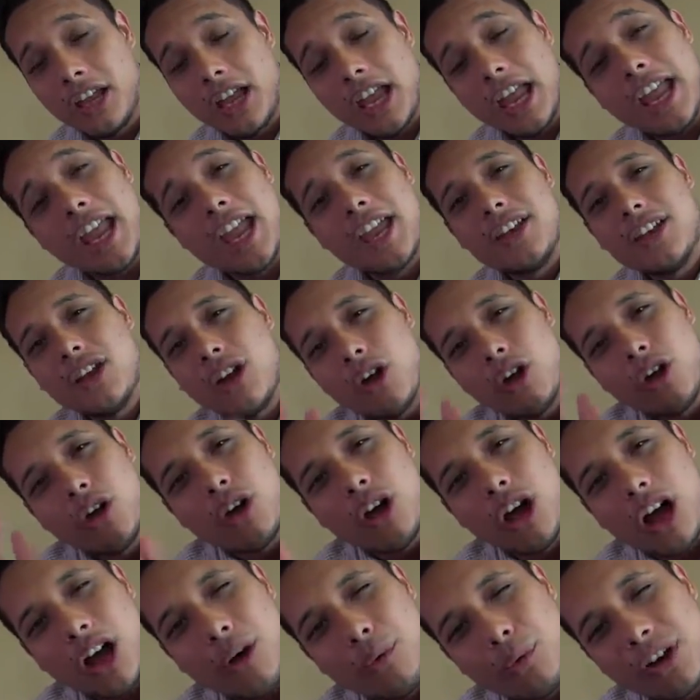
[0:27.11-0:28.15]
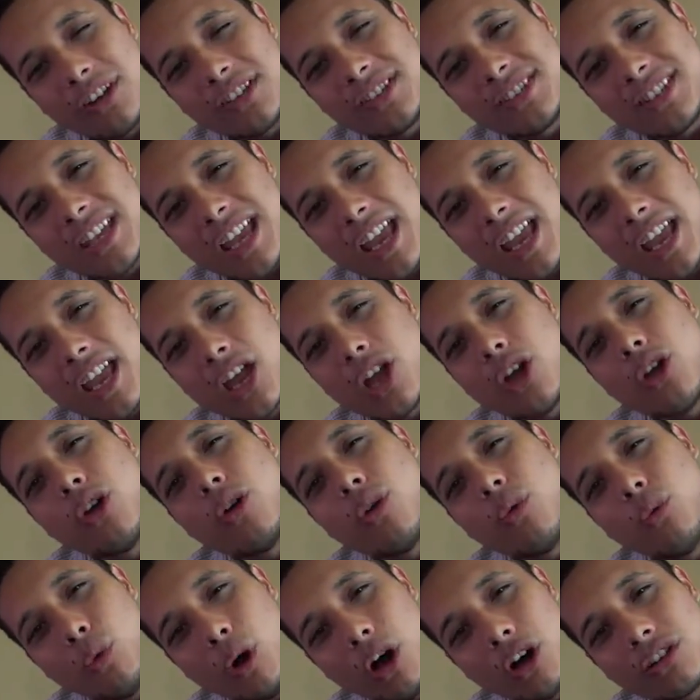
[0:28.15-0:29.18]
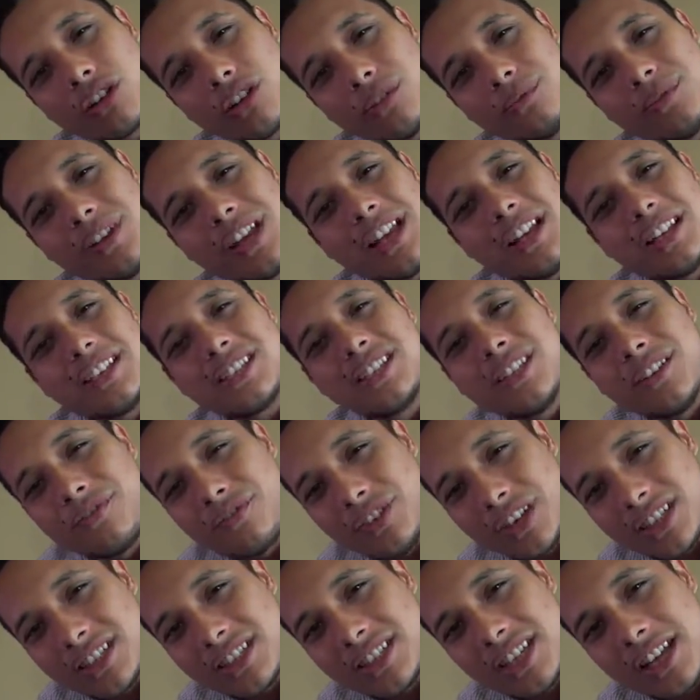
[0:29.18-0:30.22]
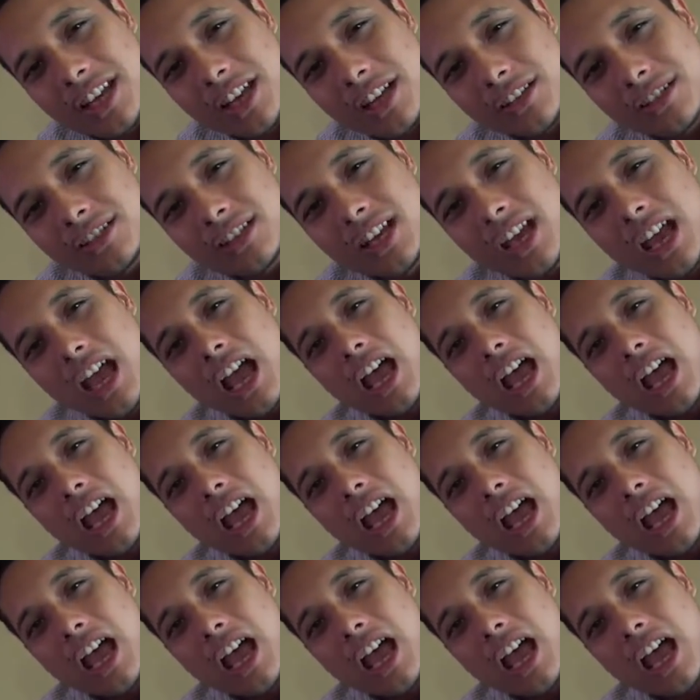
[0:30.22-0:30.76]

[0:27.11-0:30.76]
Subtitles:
And I want to say, welcome to Fish Tales.